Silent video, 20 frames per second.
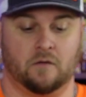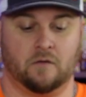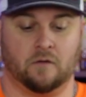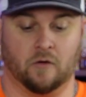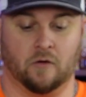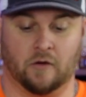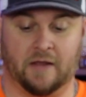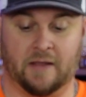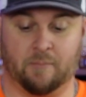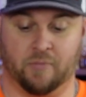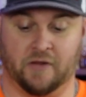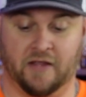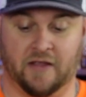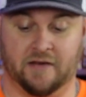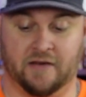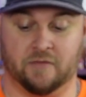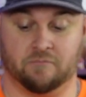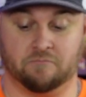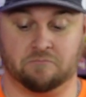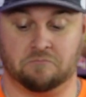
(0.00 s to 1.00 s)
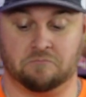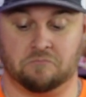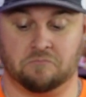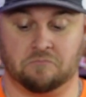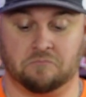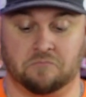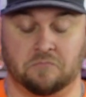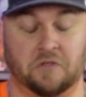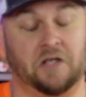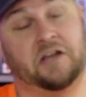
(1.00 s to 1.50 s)
or get played
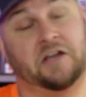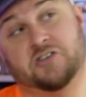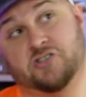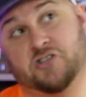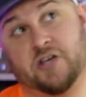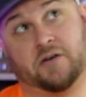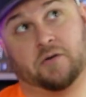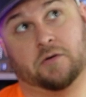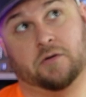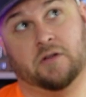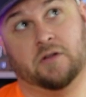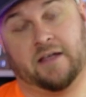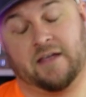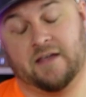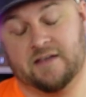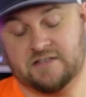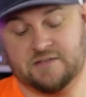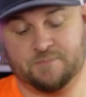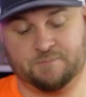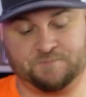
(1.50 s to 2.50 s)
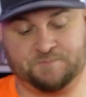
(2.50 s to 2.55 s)
in general, I guess.